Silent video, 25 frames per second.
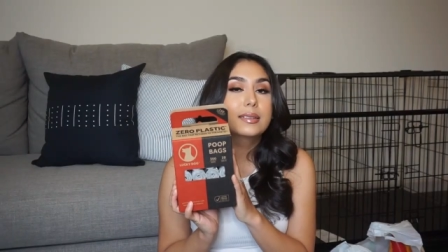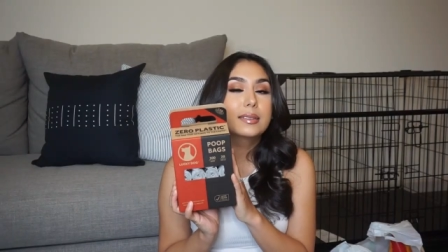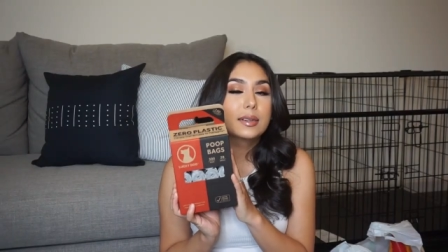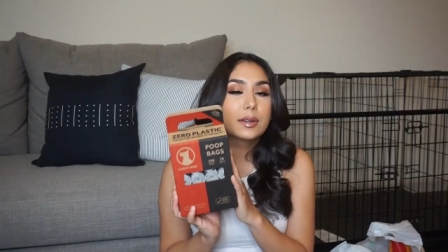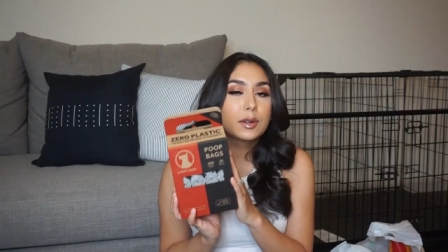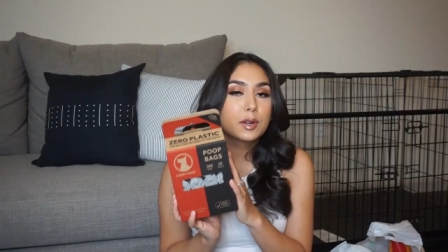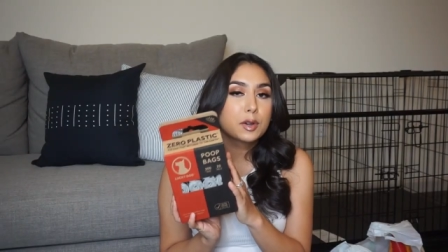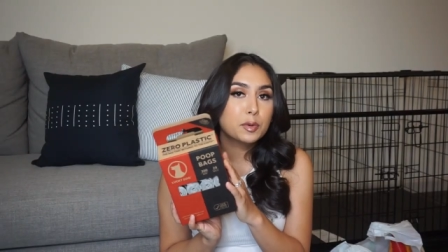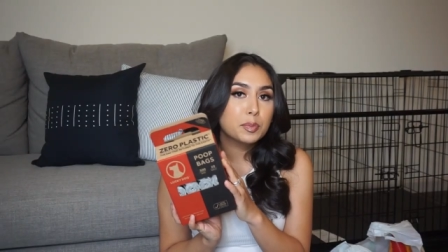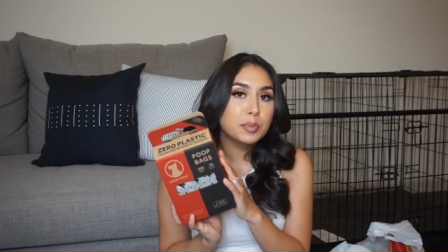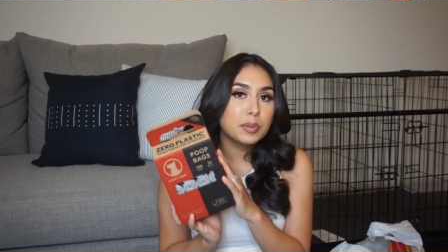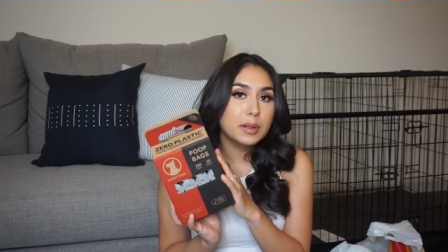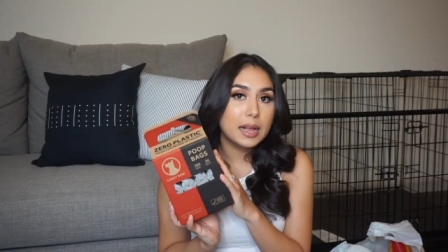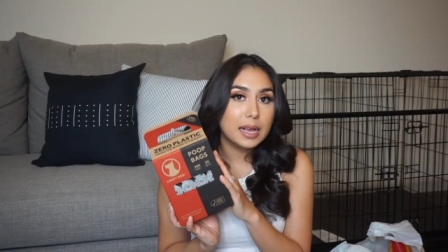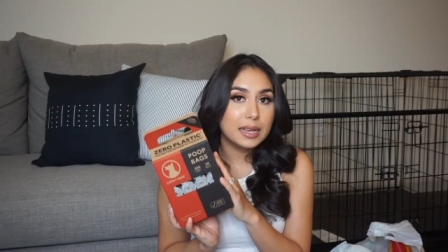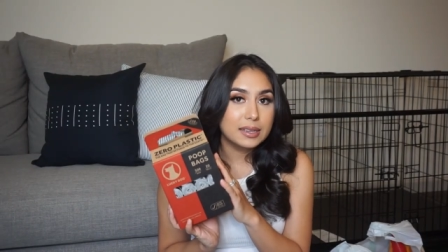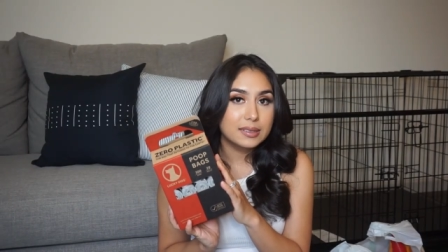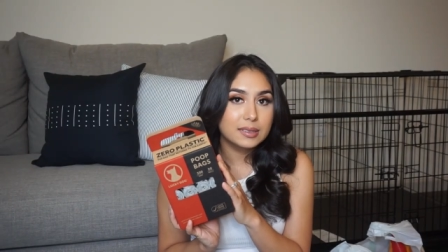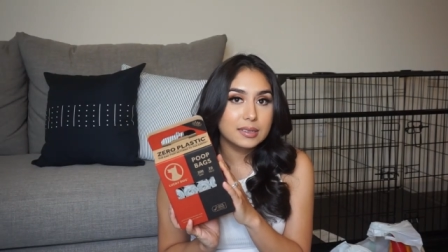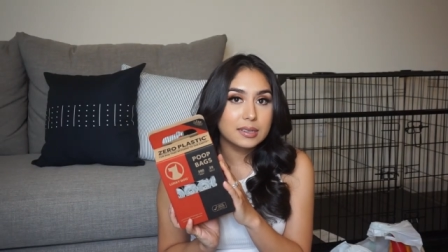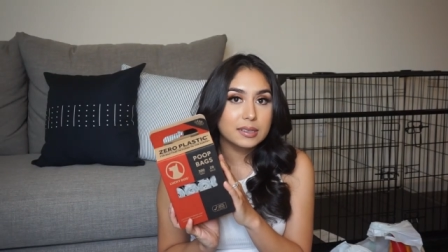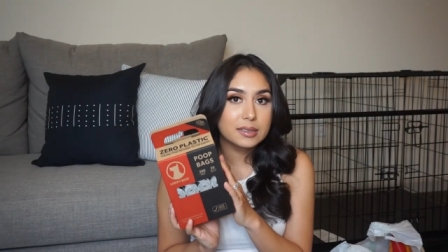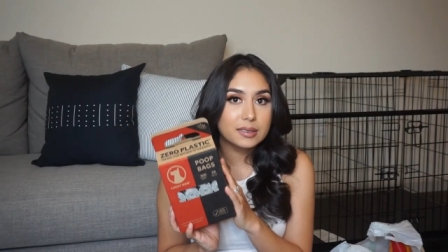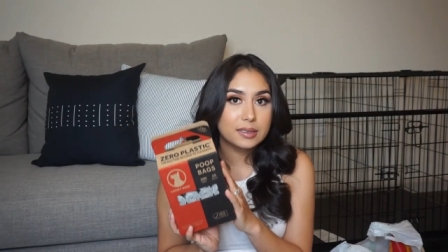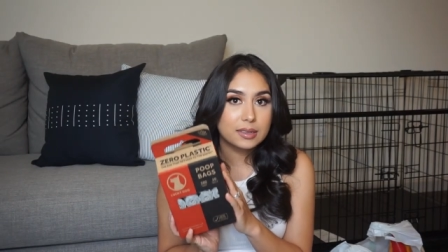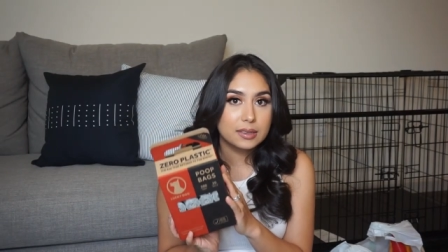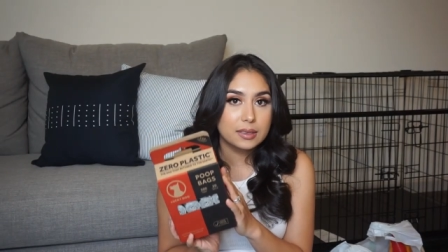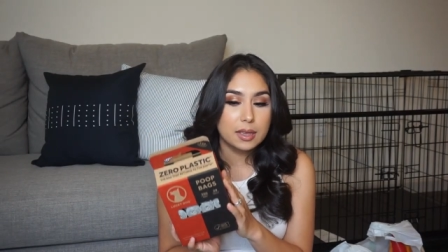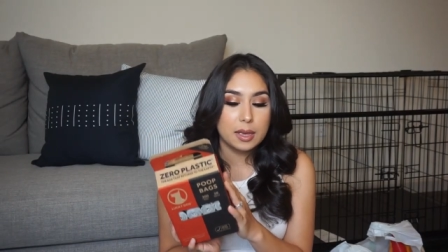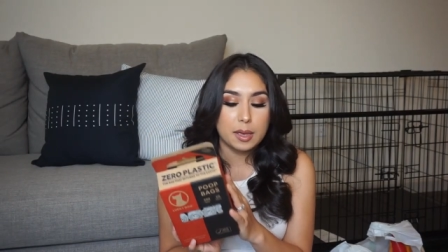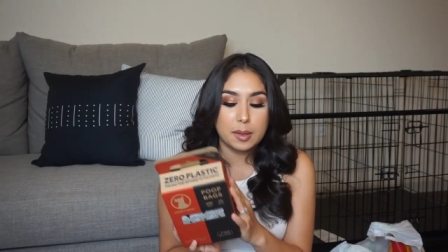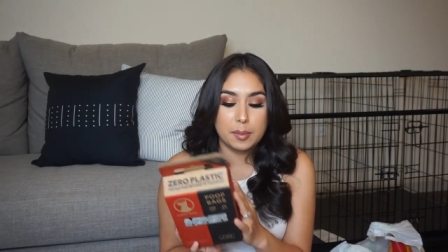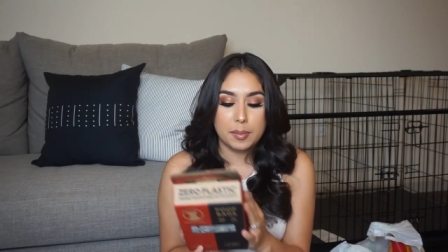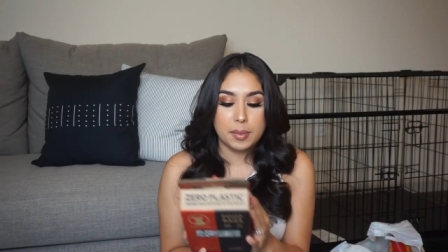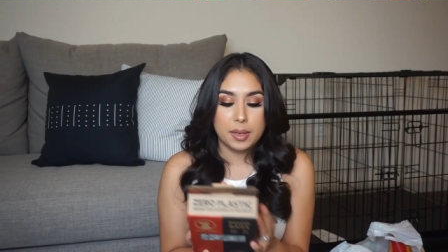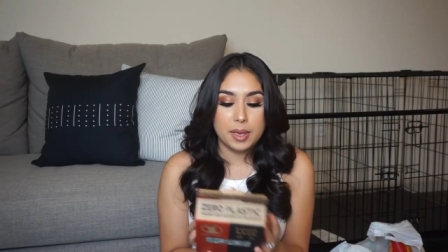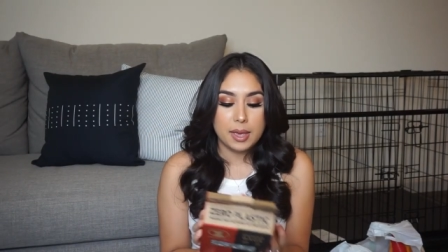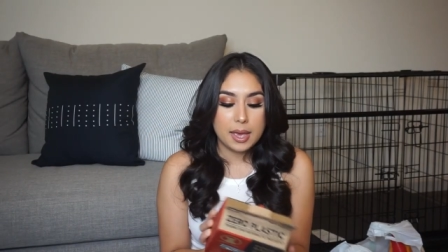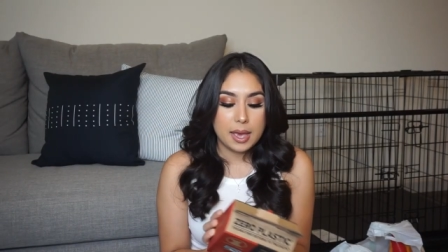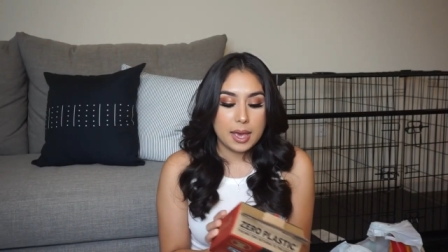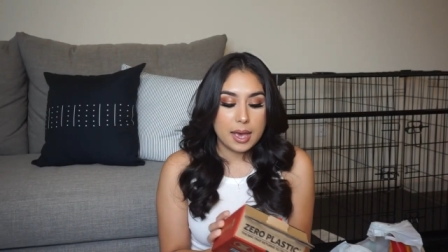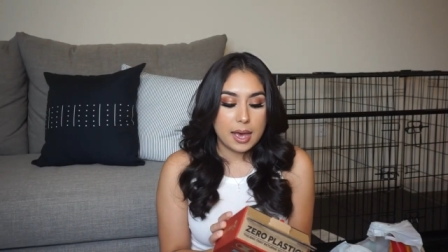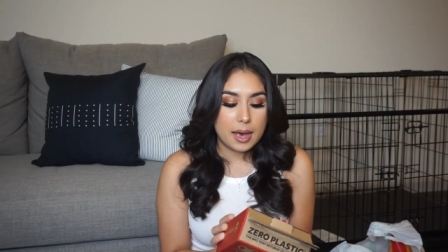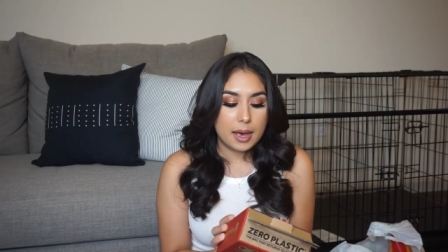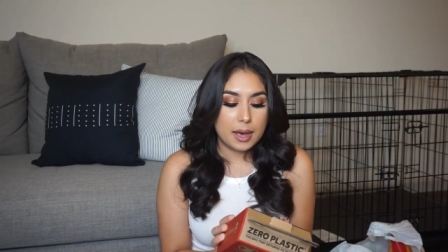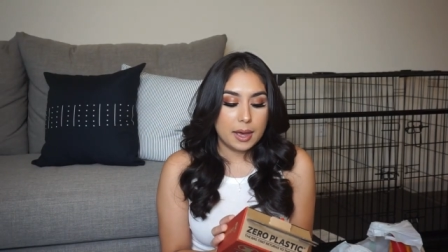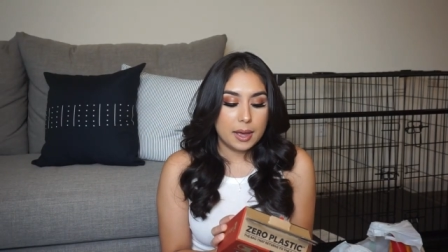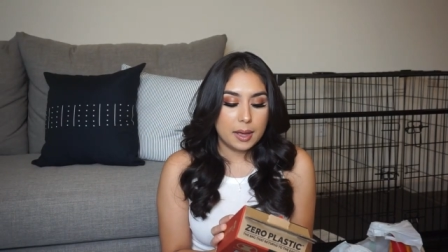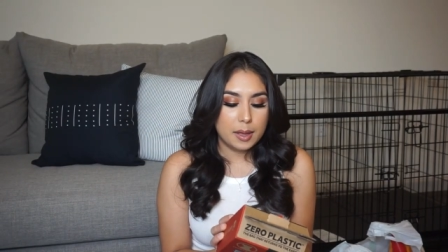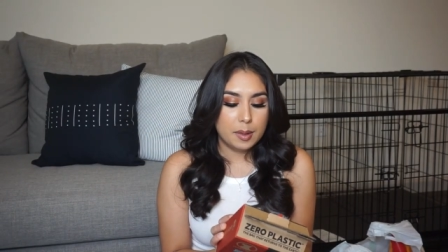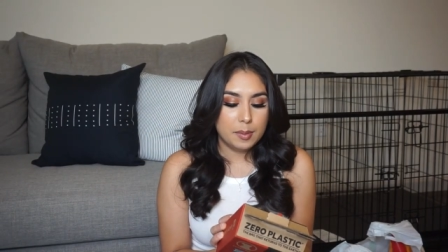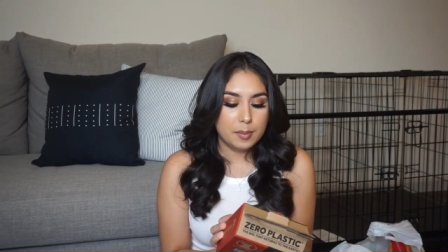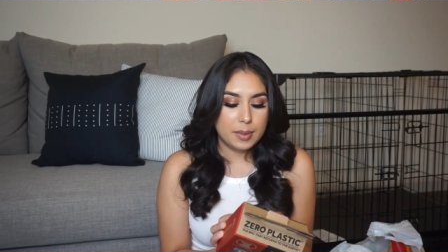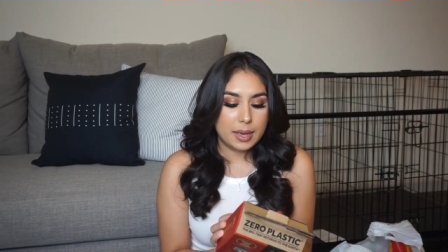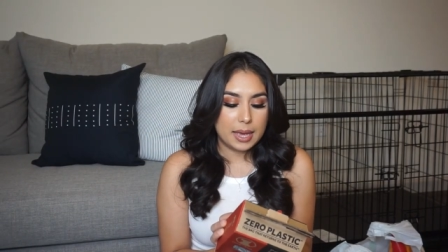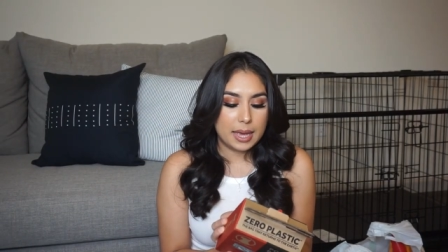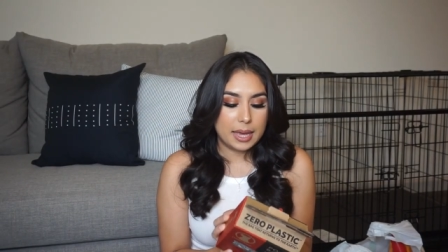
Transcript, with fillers: zero plastics in them um,